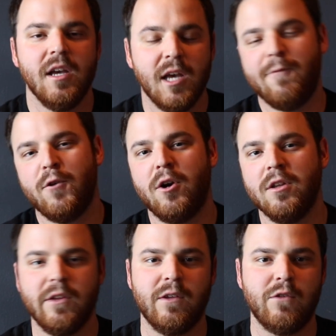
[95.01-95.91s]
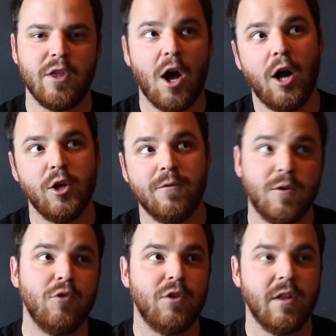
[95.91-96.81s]
If you're listening to the audio
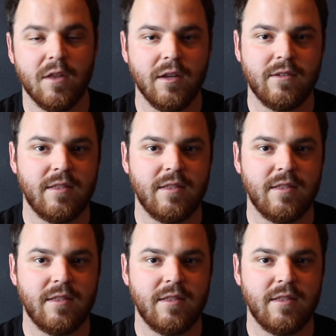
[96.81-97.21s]
version of this,